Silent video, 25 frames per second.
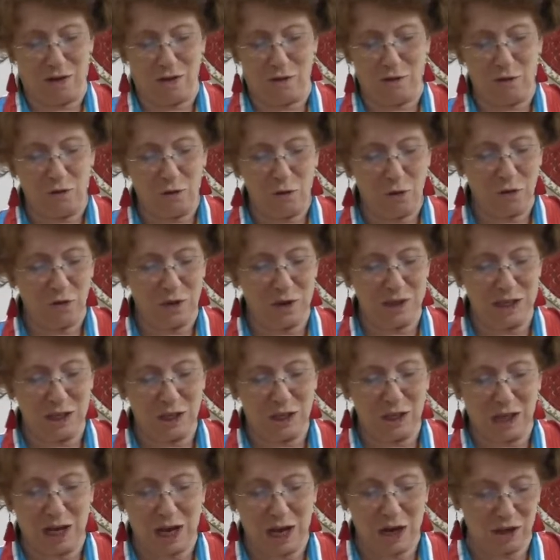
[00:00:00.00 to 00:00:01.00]
The 4th is
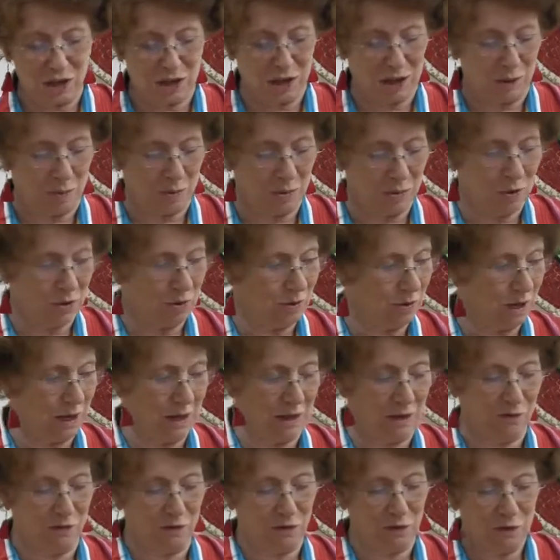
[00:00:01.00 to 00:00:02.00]
educational
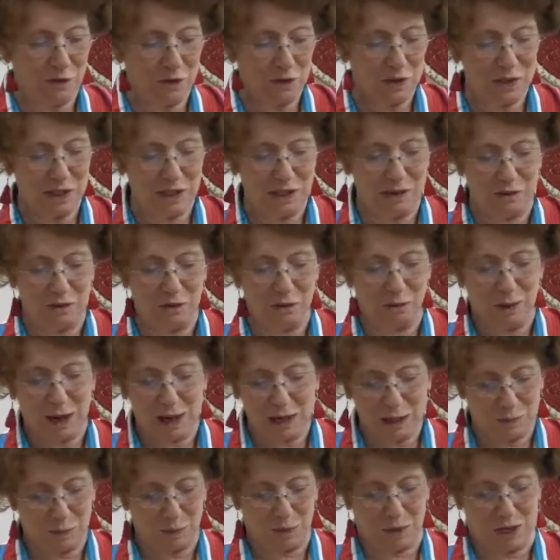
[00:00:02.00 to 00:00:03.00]
opportunity. The 5th is civil
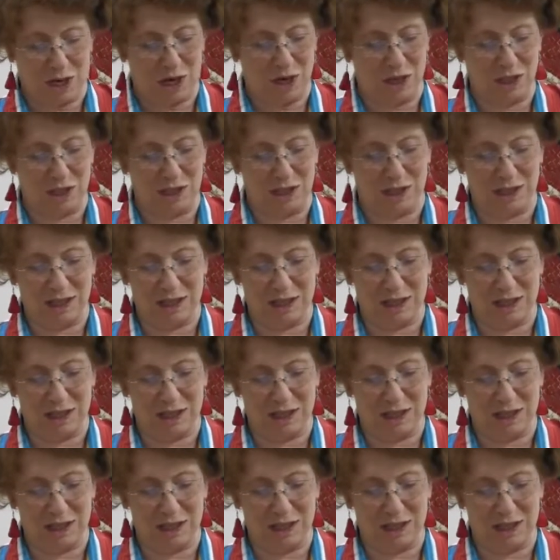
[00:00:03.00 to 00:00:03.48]
rights protection.